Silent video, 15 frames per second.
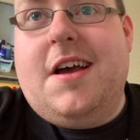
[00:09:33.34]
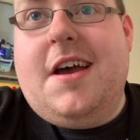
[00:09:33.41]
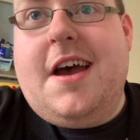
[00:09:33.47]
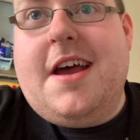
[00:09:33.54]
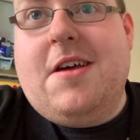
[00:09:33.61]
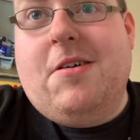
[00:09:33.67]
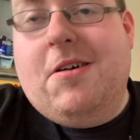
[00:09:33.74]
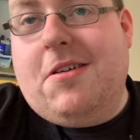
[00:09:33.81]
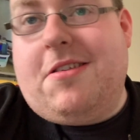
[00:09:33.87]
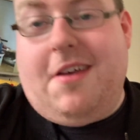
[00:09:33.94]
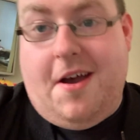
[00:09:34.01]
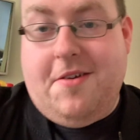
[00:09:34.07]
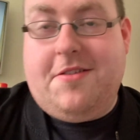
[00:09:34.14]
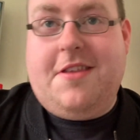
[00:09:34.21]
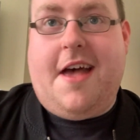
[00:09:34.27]
and
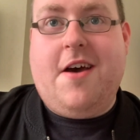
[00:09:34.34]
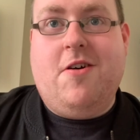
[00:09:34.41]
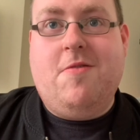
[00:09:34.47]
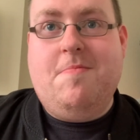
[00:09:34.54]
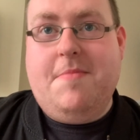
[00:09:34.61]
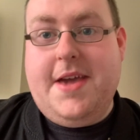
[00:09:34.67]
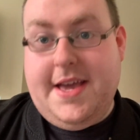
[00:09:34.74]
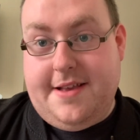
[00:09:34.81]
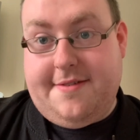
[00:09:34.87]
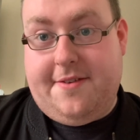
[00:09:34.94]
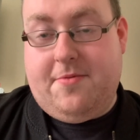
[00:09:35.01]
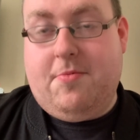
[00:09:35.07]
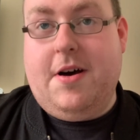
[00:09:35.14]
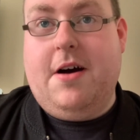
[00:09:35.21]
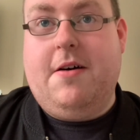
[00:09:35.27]
also Dale Meeks
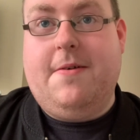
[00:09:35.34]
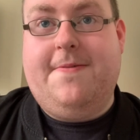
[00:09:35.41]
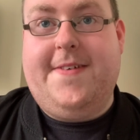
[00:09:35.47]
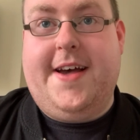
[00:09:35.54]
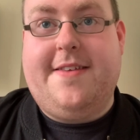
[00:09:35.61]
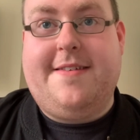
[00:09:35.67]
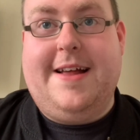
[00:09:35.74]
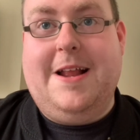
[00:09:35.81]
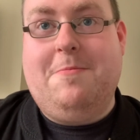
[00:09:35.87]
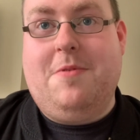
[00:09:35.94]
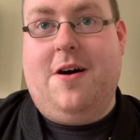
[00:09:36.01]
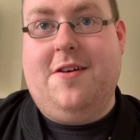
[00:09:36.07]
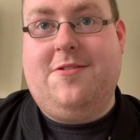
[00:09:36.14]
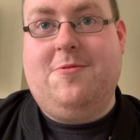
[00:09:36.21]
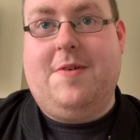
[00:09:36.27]
as well. In fact, sadly
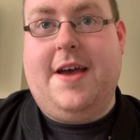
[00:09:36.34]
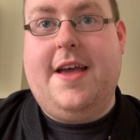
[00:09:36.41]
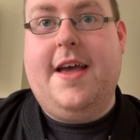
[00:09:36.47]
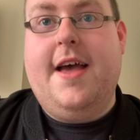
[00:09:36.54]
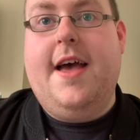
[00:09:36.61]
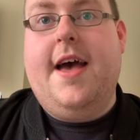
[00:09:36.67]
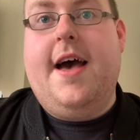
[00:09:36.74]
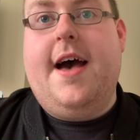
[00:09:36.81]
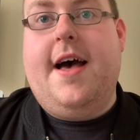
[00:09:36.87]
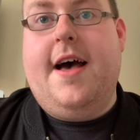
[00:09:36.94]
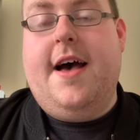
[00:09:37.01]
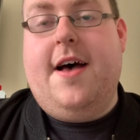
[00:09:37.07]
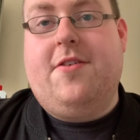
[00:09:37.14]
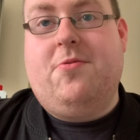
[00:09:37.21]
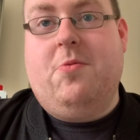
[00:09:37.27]
passed away
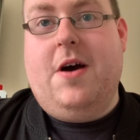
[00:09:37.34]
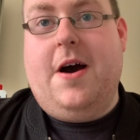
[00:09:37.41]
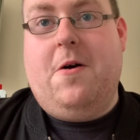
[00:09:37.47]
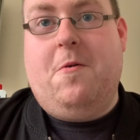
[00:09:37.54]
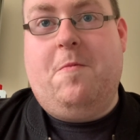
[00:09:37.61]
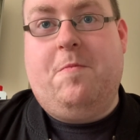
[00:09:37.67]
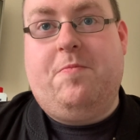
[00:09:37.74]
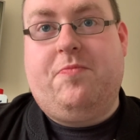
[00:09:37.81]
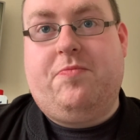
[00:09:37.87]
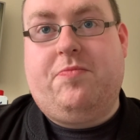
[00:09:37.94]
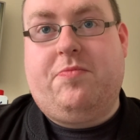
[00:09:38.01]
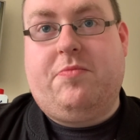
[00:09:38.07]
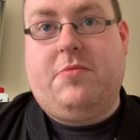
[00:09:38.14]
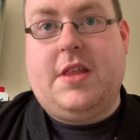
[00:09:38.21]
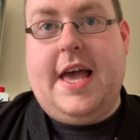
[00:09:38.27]
as well.
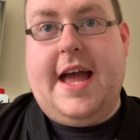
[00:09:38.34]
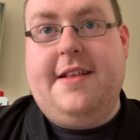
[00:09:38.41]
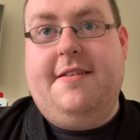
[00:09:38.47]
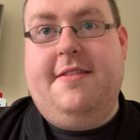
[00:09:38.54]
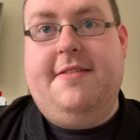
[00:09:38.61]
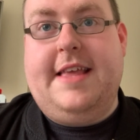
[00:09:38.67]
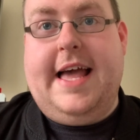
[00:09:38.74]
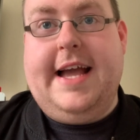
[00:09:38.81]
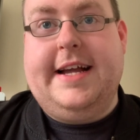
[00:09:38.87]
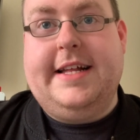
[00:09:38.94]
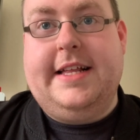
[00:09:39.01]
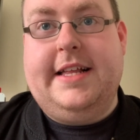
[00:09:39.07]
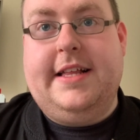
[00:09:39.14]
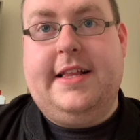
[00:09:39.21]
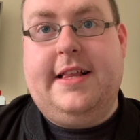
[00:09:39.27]
And today,
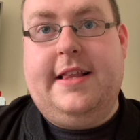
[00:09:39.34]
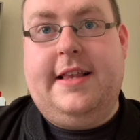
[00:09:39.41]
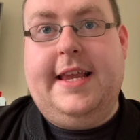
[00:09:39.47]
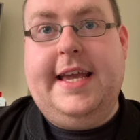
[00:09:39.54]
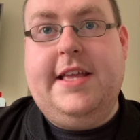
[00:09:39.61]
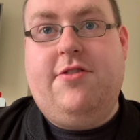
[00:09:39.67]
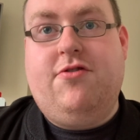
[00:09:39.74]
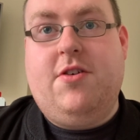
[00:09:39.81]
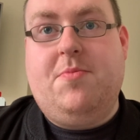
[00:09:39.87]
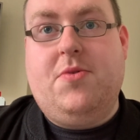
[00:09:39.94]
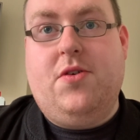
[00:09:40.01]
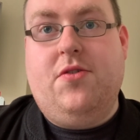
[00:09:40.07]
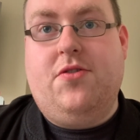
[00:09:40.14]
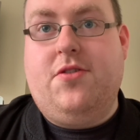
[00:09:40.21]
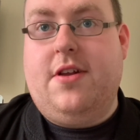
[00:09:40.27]
lead
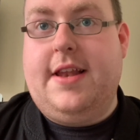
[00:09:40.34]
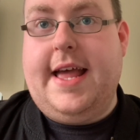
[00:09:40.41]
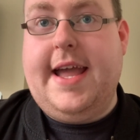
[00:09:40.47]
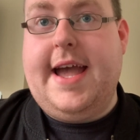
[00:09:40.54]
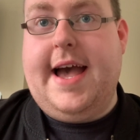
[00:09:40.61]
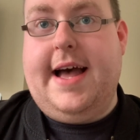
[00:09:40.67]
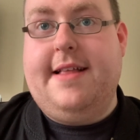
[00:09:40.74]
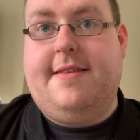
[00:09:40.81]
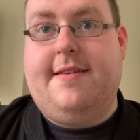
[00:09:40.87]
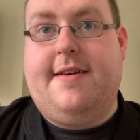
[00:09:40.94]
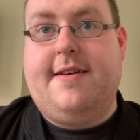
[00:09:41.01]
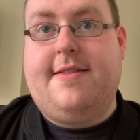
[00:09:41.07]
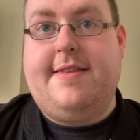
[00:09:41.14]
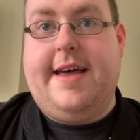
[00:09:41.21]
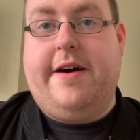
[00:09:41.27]
tributes to late
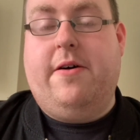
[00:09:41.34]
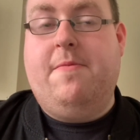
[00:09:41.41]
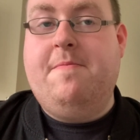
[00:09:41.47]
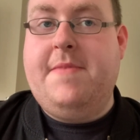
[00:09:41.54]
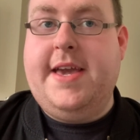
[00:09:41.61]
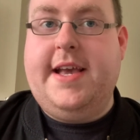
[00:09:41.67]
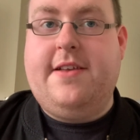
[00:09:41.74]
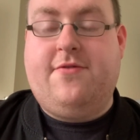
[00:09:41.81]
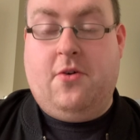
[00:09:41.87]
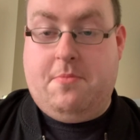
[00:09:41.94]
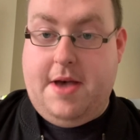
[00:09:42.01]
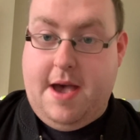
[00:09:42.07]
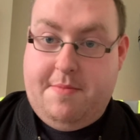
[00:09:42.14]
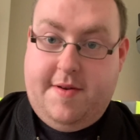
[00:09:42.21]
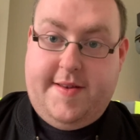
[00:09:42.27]
actor Del Meeks from
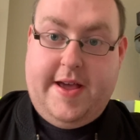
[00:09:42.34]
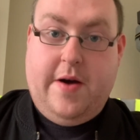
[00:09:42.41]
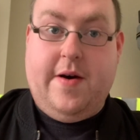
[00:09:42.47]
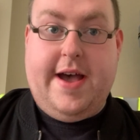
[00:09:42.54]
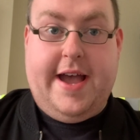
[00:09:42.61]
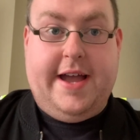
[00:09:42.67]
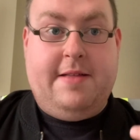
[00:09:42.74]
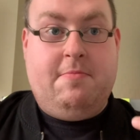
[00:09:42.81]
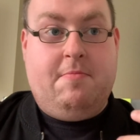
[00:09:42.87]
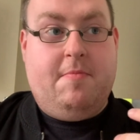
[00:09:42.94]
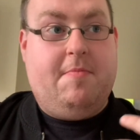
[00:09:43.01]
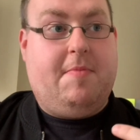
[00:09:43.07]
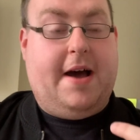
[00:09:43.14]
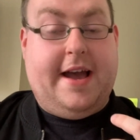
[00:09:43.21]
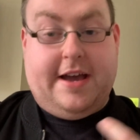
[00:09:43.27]
Emmerdale and
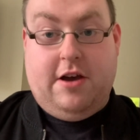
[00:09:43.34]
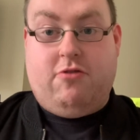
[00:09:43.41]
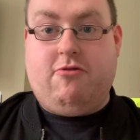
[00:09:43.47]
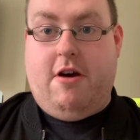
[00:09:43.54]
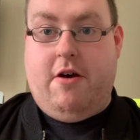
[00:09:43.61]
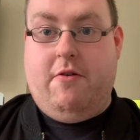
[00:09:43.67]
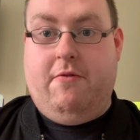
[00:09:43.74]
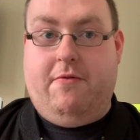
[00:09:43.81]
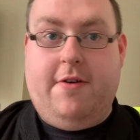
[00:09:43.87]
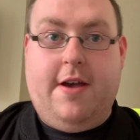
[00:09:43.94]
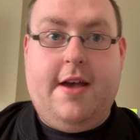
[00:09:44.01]
Biker Grove.